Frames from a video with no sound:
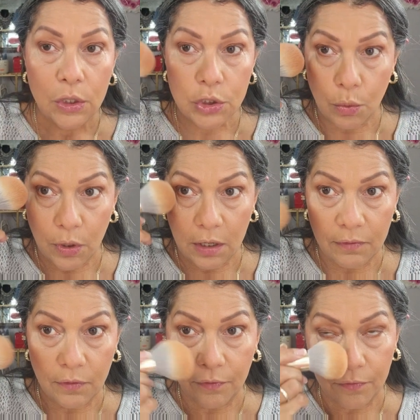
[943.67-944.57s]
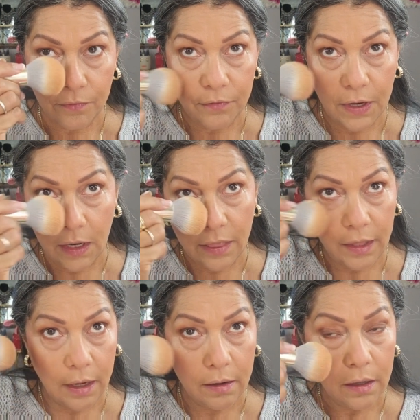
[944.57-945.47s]
So whatever fell
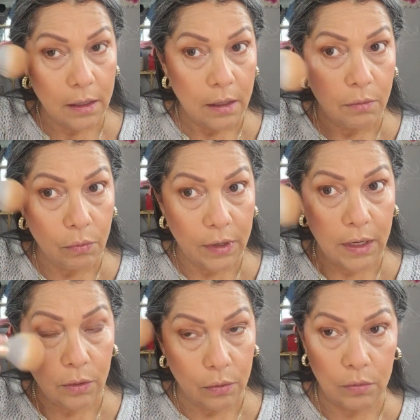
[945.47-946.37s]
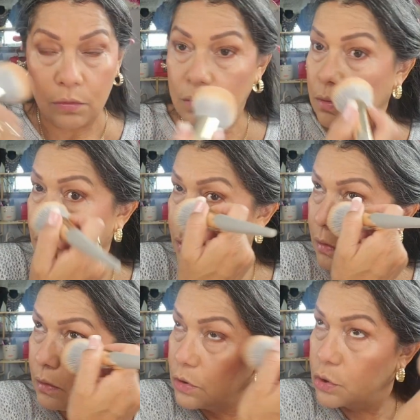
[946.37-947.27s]
there, we want to
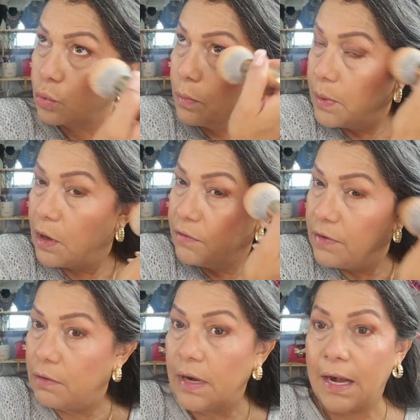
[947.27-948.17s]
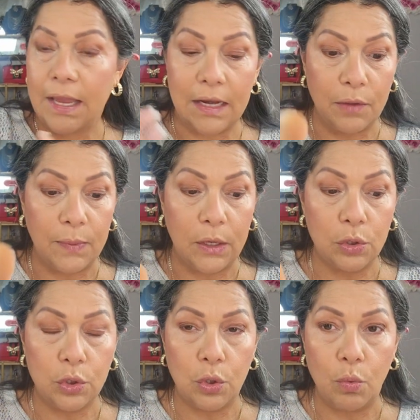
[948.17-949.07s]
sweep it off very lightly,
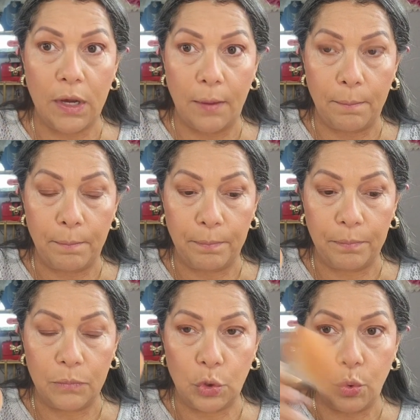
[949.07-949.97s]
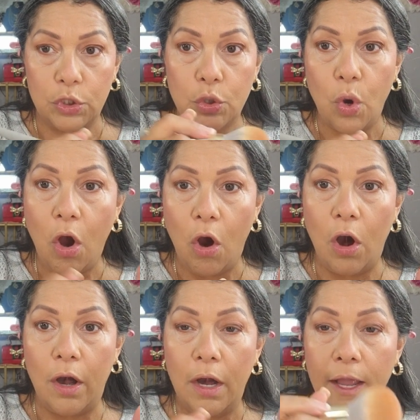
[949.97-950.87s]
because you don't want to do it so
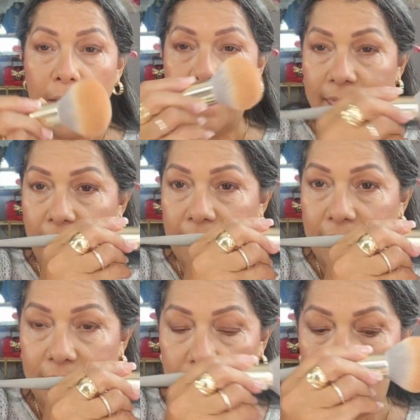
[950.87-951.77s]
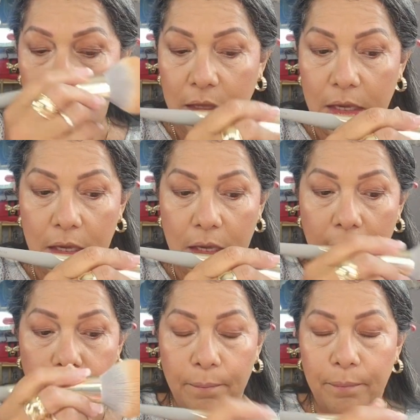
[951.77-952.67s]
hard that the